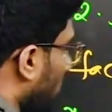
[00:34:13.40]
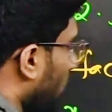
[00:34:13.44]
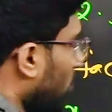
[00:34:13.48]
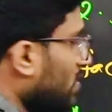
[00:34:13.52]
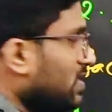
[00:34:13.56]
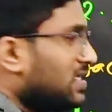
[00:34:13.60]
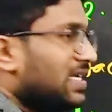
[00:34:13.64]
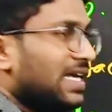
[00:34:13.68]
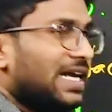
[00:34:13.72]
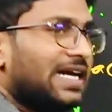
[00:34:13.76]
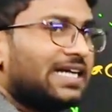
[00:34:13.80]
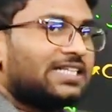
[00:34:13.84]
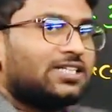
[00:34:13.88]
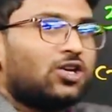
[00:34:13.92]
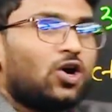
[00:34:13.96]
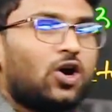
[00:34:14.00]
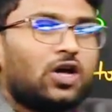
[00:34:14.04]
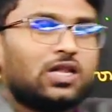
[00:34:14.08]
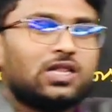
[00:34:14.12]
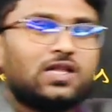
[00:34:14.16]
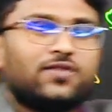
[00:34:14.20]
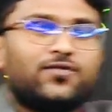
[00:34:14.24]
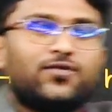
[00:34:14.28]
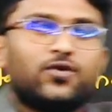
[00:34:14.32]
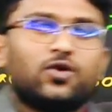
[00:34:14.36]
We select
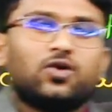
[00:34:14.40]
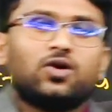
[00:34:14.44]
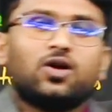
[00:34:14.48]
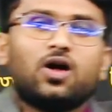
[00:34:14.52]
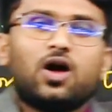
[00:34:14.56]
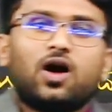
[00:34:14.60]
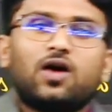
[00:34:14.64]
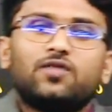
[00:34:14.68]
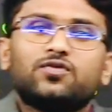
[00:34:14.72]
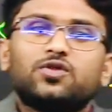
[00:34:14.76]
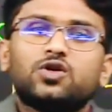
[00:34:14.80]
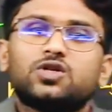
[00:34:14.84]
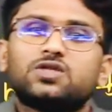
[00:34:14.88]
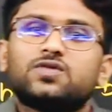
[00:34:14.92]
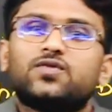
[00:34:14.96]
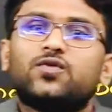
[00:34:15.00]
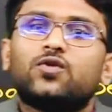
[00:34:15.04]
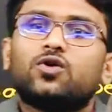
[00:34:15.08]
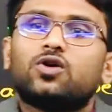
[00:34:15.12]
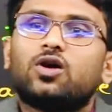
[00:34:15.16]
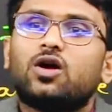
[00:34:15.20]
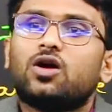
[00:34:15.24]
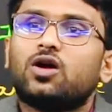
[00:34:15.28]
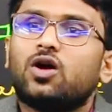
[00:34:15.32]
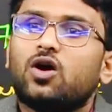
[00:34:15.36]
all the 4 of those
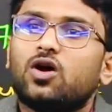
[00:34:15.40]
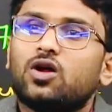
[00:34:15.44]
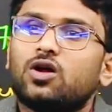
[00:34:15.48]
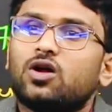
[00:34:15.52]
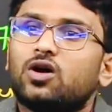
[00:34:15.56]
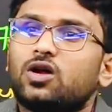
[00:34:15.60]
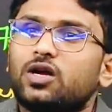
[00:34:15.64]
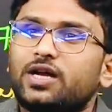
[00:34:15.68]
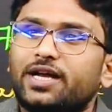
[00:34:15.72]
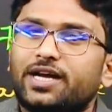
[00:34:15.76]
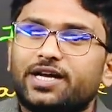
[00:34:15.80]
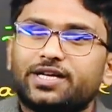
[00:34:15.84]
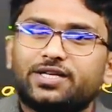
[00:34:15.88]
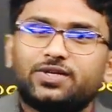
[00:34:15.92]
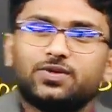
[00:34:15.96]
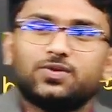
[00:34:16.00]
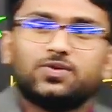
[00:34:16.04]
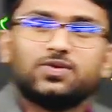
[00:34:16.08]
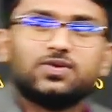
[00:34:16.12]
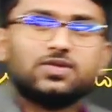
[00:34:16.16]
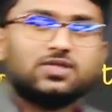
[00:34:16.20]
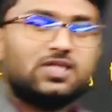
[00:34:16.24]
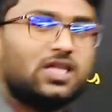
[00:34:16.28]
4 are all are negative.